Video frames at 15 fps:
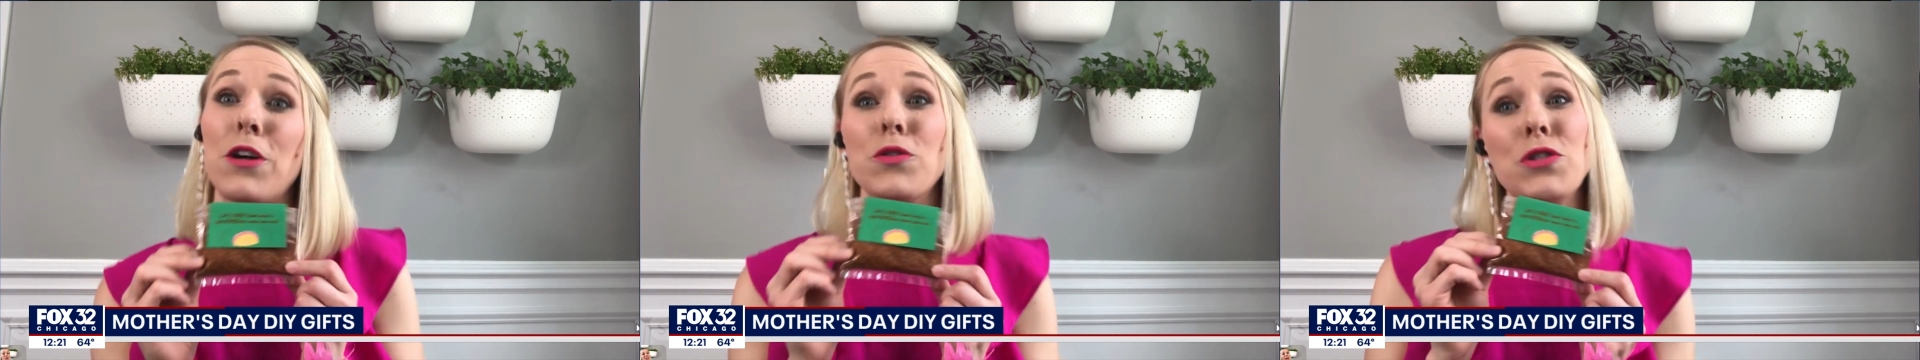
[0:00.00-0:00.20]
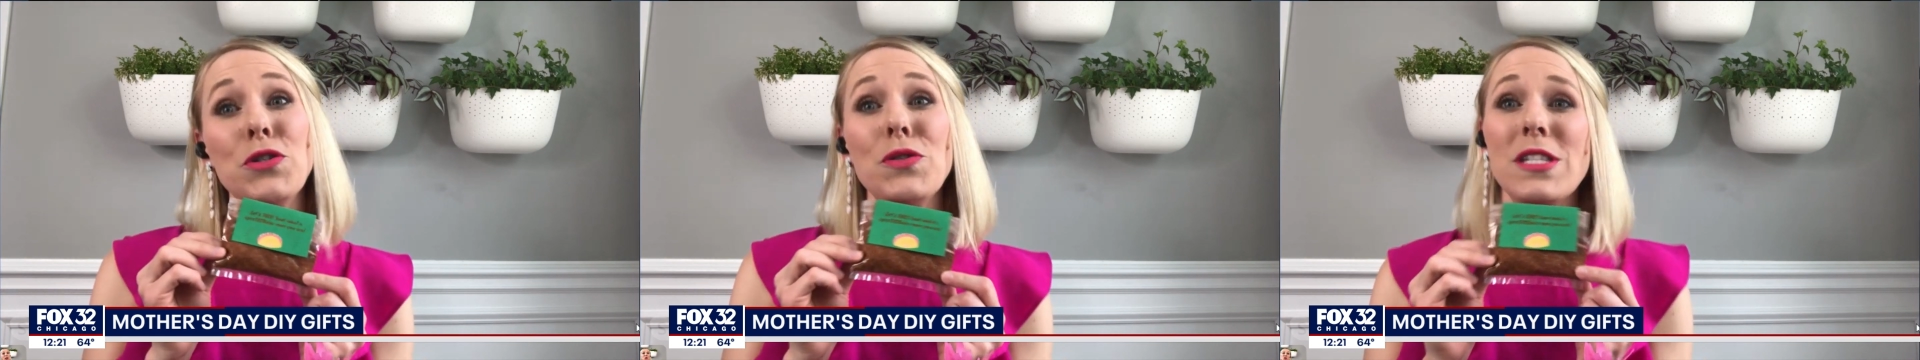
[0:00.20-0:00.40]

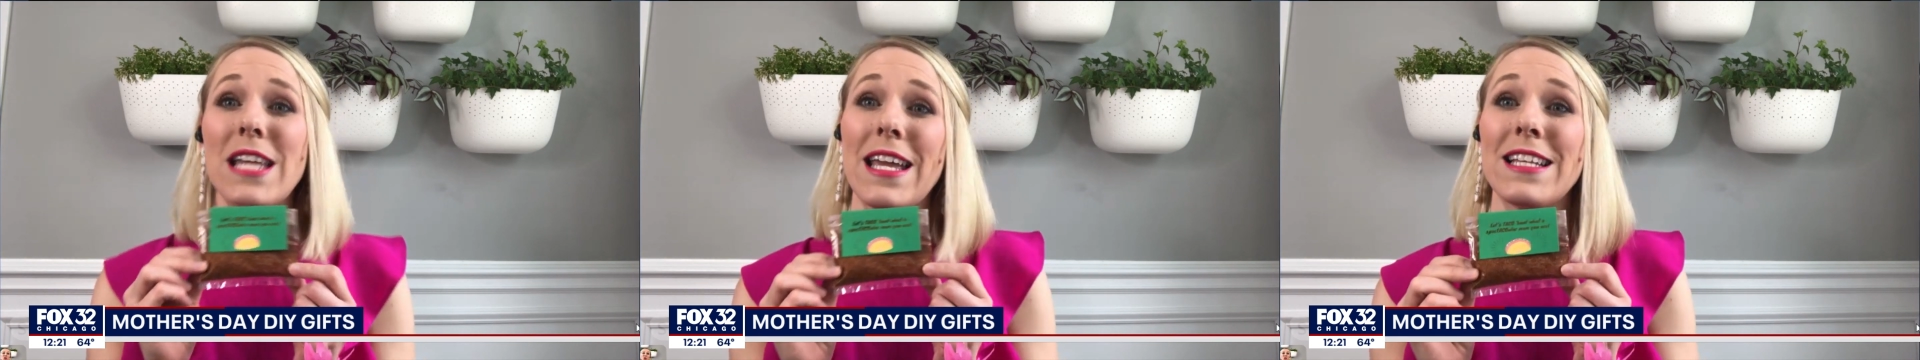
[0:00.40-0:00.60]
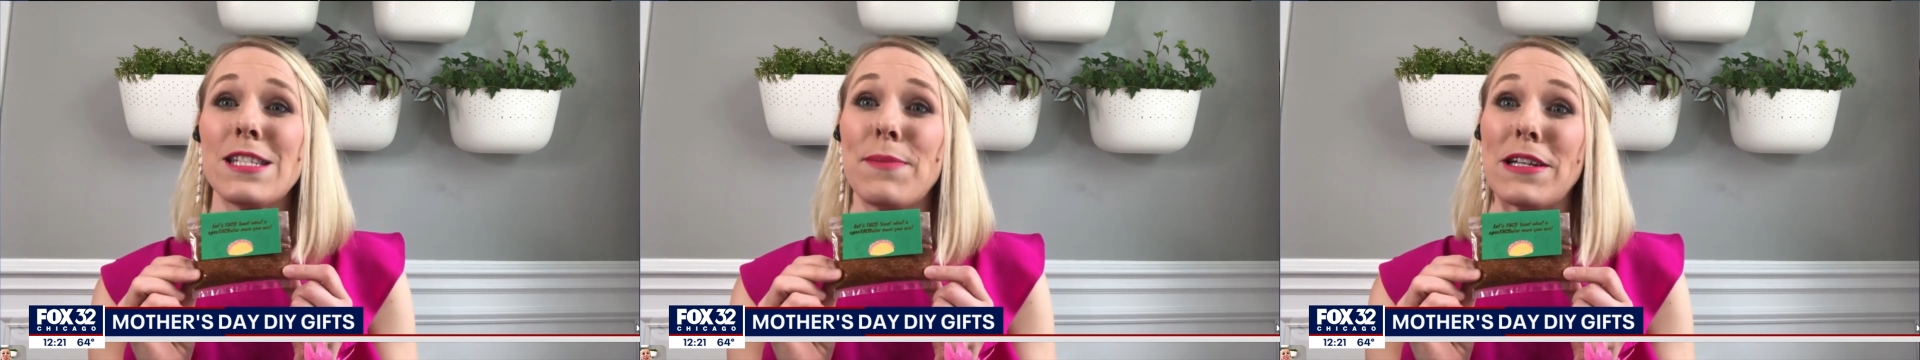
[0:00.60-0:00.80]
Tuesday,
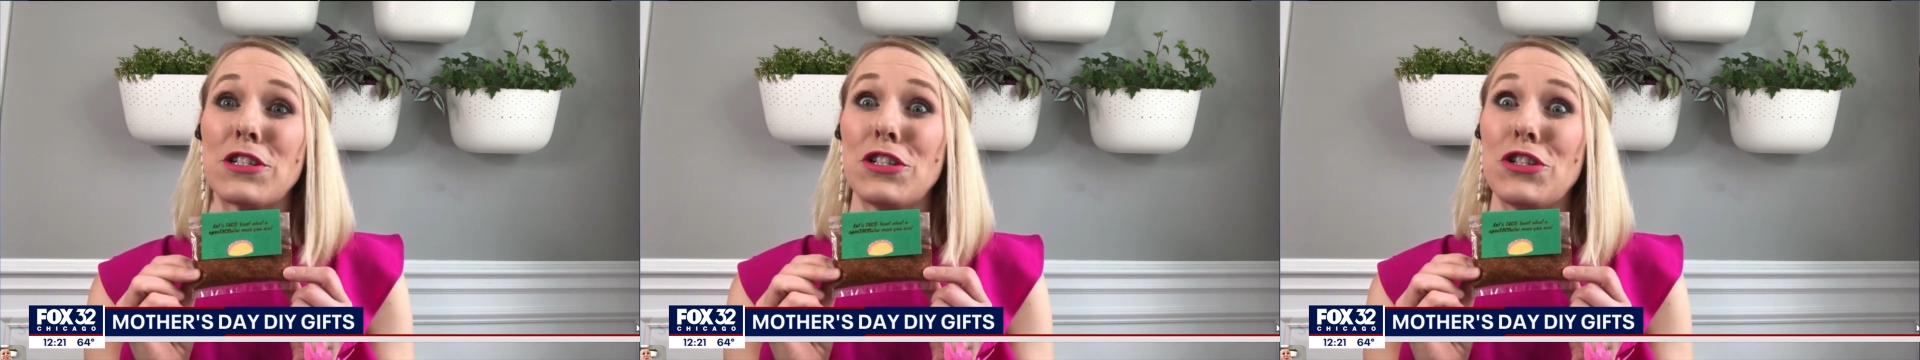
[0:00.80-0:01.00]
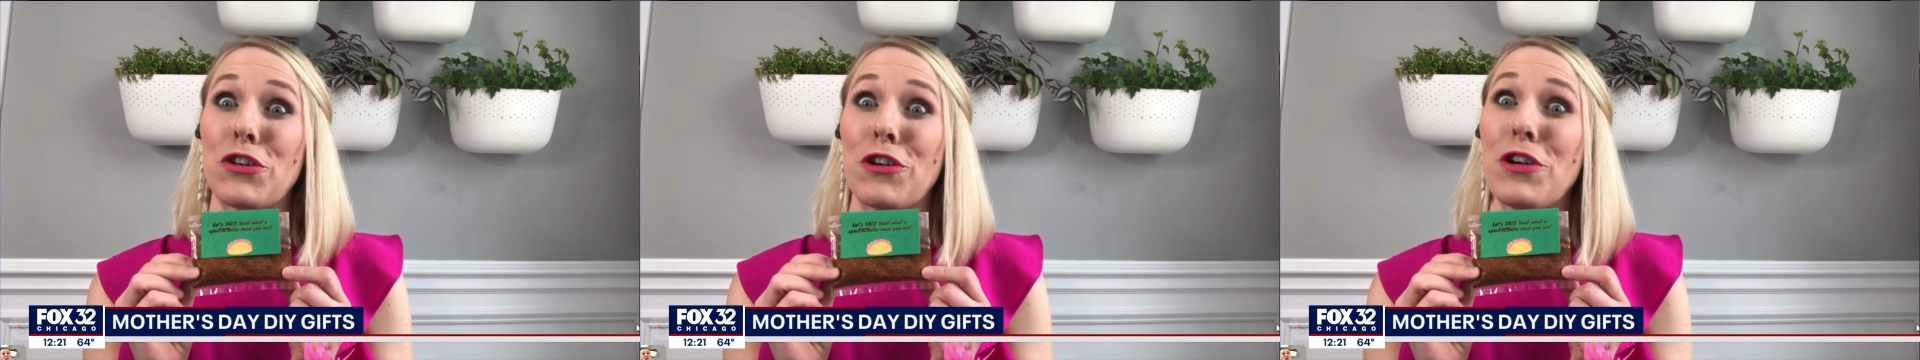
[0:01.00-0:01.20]
especially
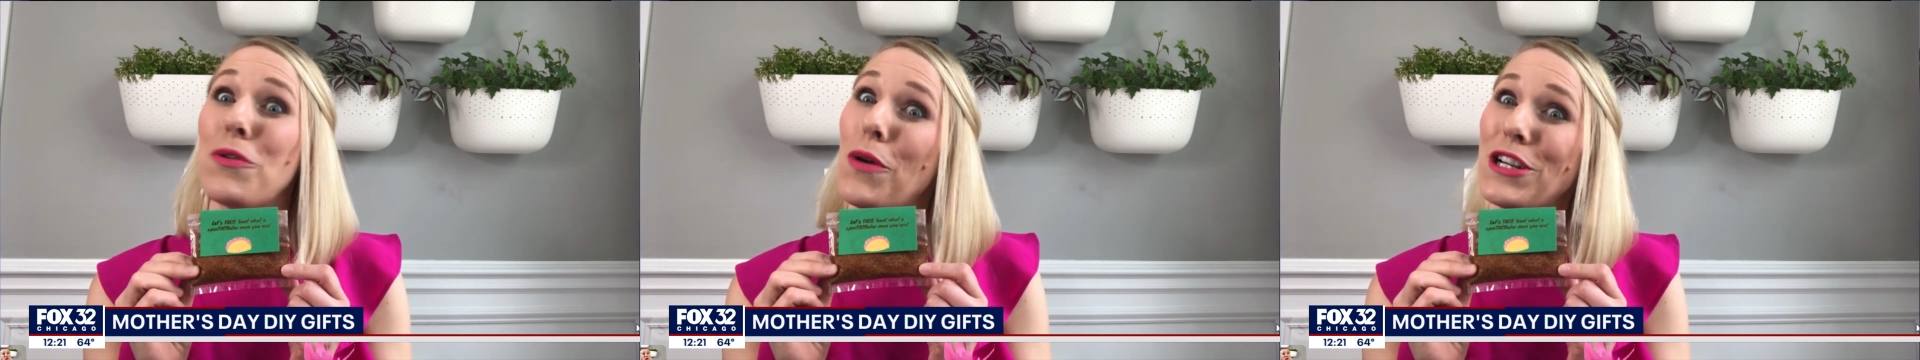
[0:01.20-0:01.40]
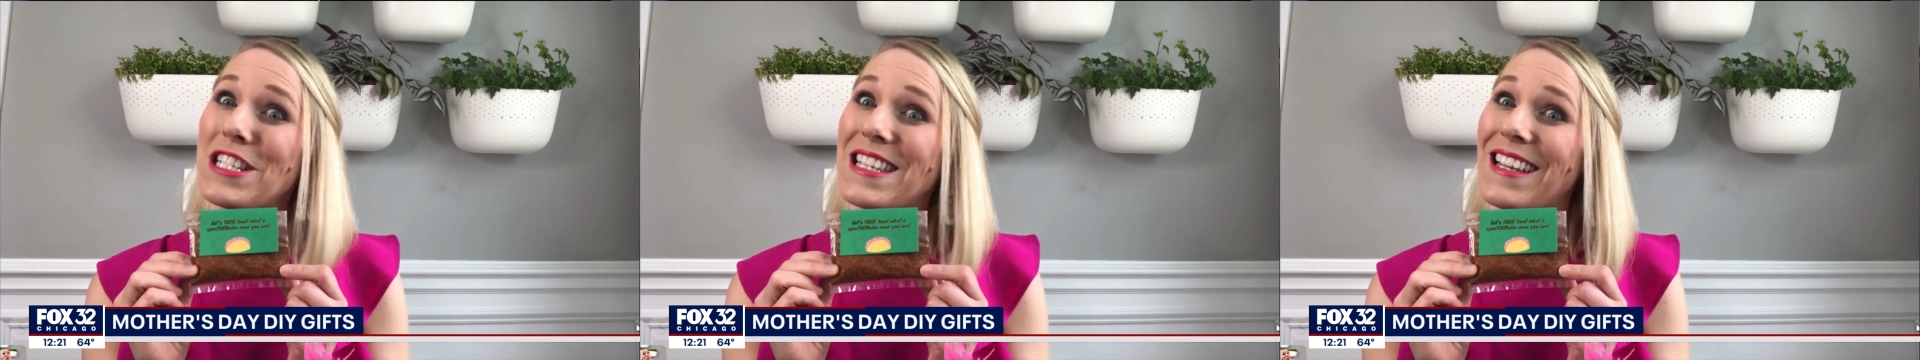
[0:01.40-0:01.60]
during
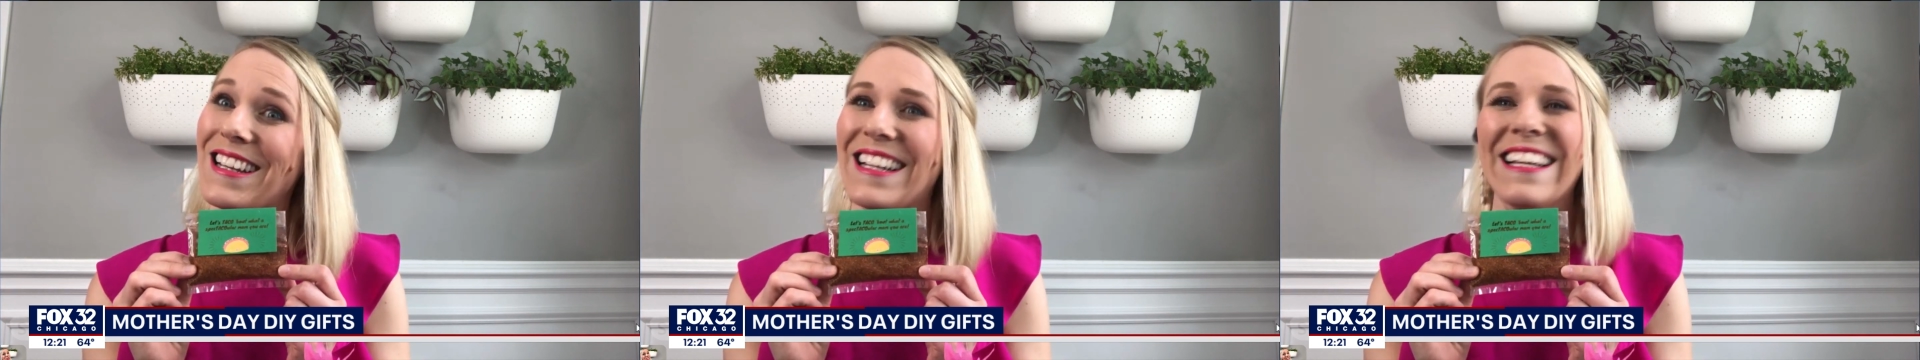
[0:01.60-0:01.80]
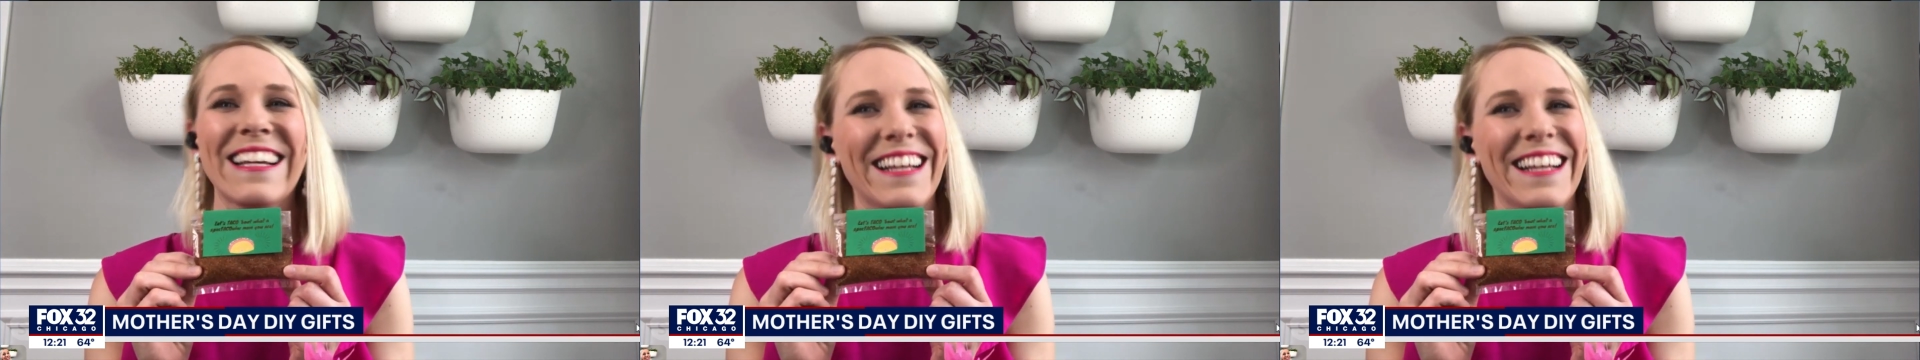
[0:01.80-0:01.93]
quarantine?